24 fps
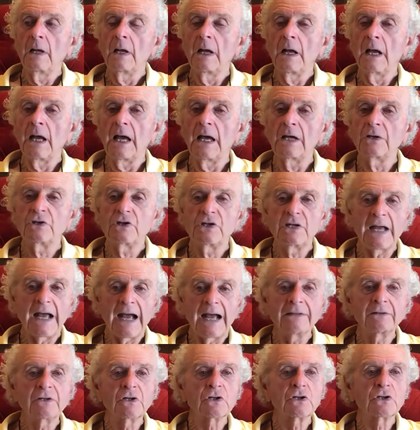And she
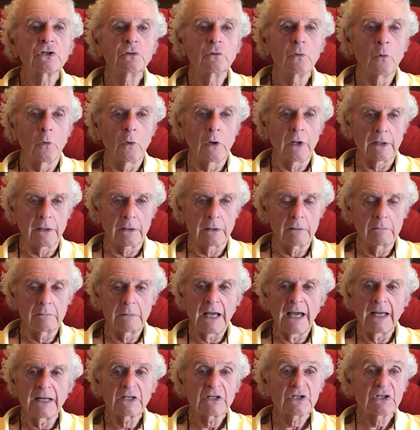had this daughter
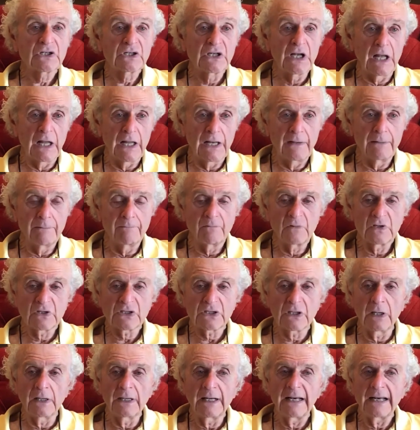and a son. The
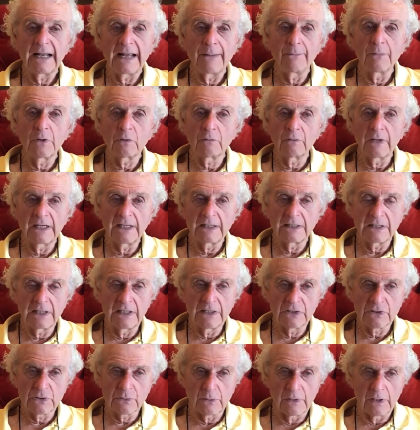son had emigrated to
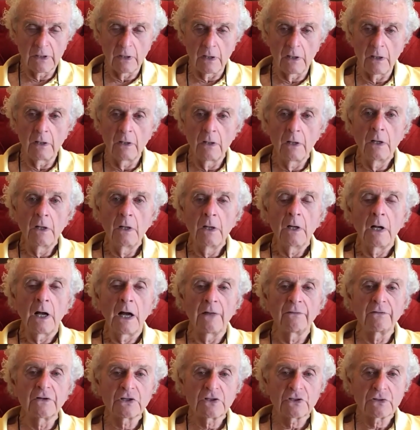Israel
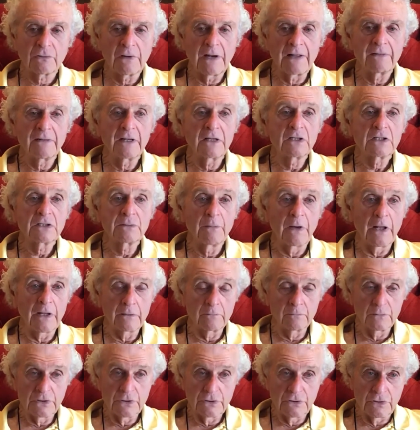on the strength that his mother
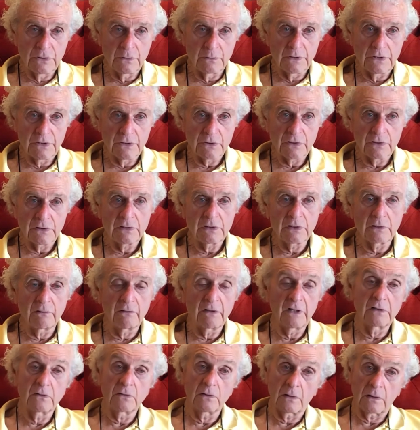was Jewish, so
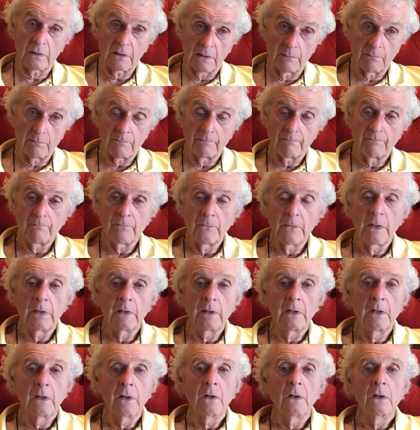they took him.
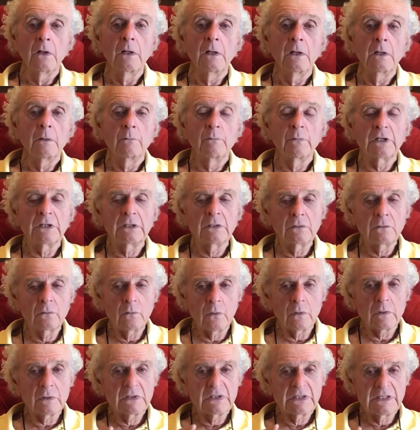But the
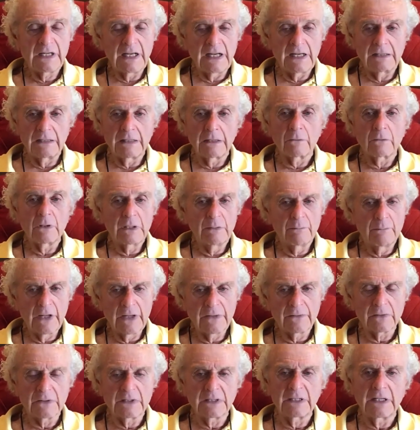daughter stayed there and the
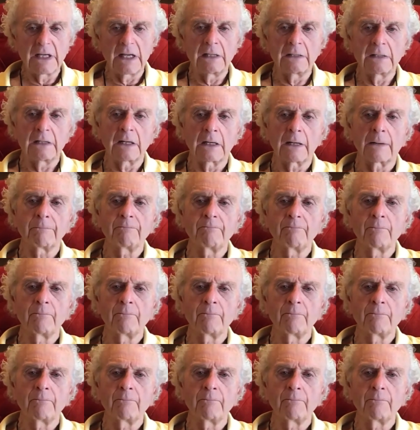mother stayed there.